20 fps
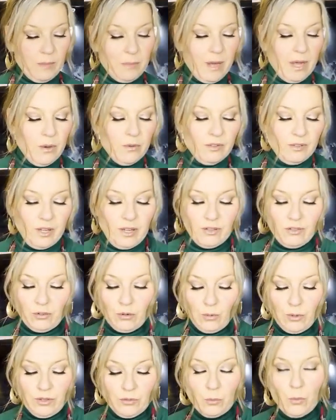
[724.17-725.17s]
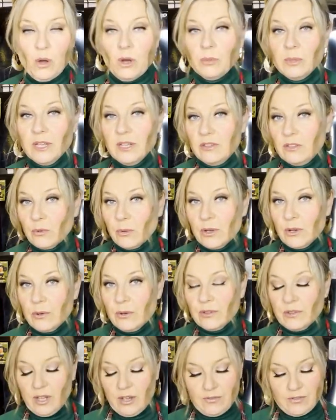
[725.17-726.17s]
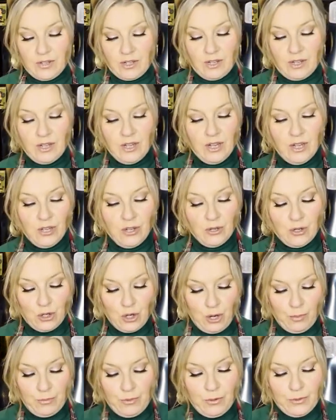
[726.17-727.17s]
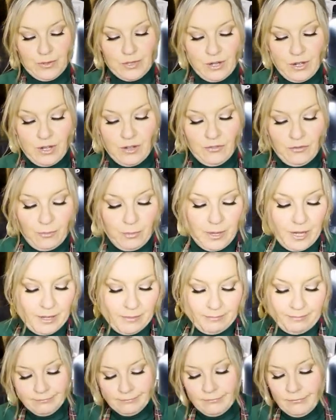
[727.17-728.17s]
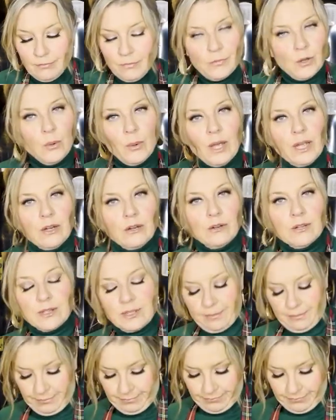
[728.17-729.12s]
My sides are always wobbly, so I always have to chop those off, but no haters.